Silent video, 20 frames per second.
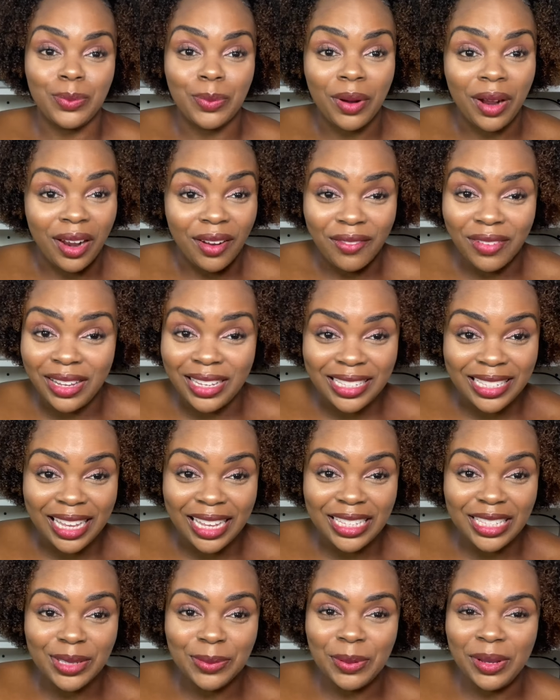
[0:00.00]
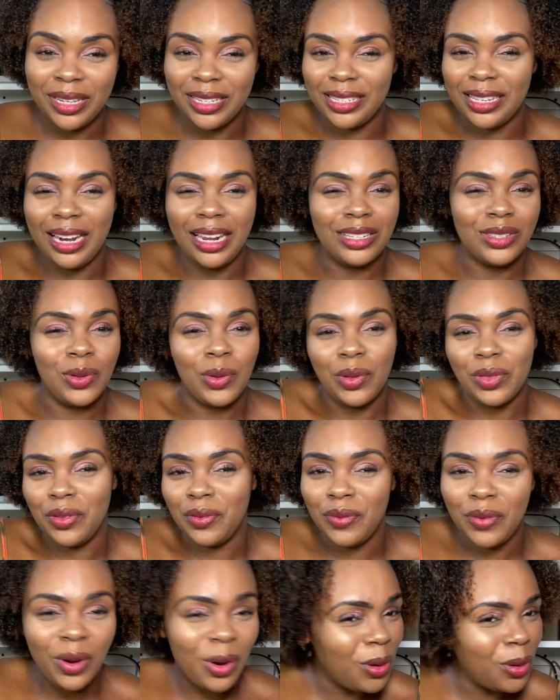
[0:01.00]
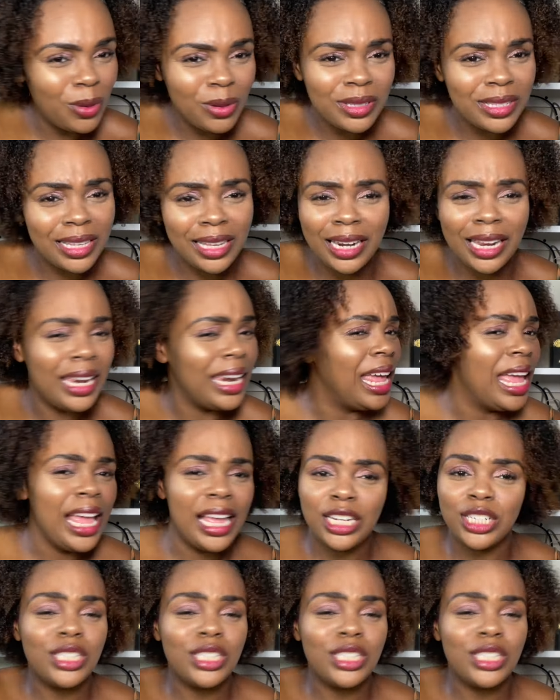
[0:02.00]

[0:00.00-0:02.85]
perfect scents because it has all the florals in it. It's